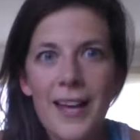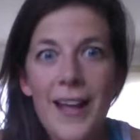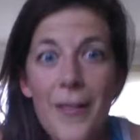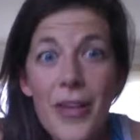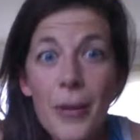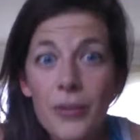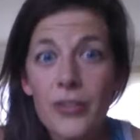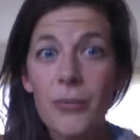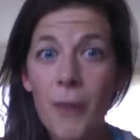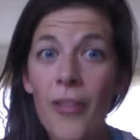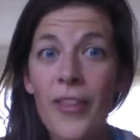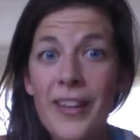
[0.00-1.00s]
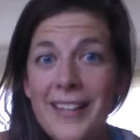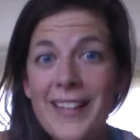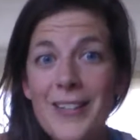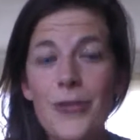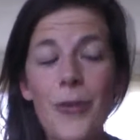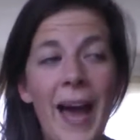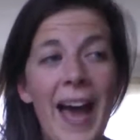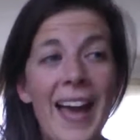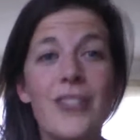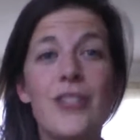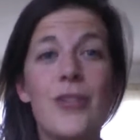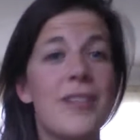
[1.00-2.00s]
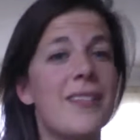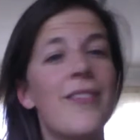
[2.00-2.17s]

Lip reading: They were small, they needed you, you had to do this.